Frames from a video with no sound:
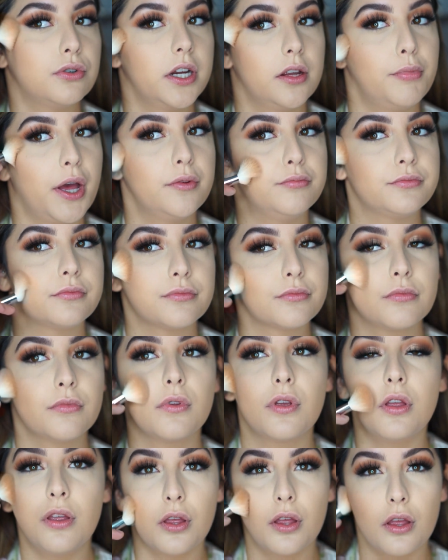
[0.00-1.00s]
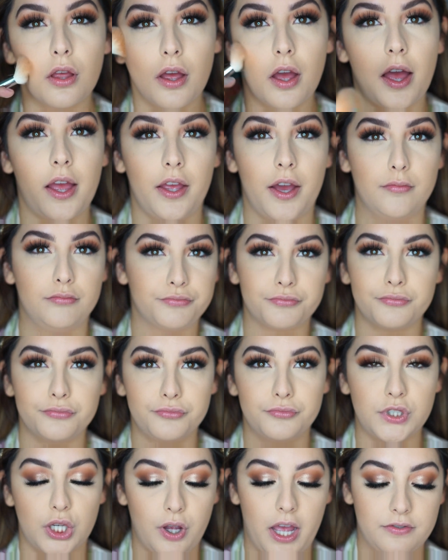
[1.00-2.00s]
which I've been using this for a while. I
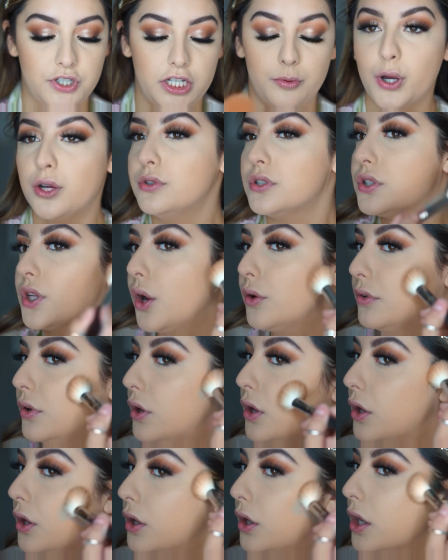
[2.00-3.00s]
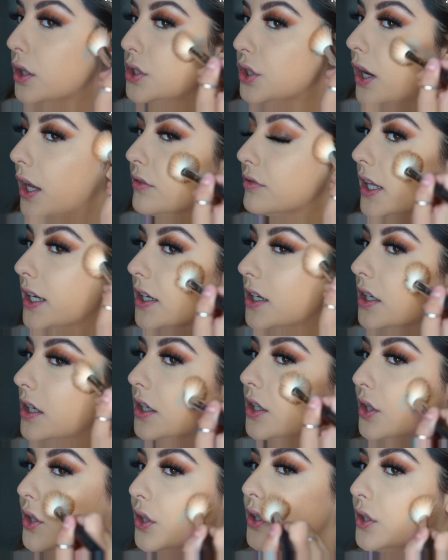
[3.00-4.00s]
feel like it's everyone's kind of like, not
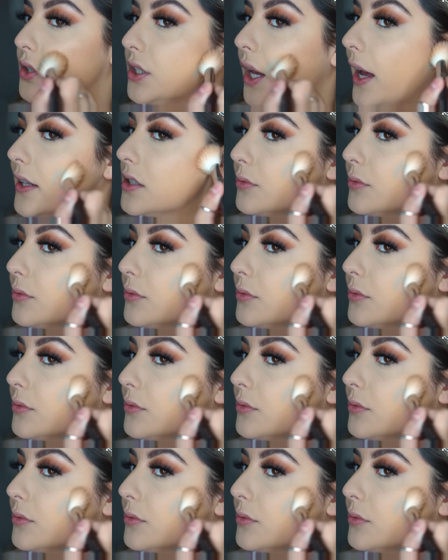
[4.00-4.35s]
everyone, but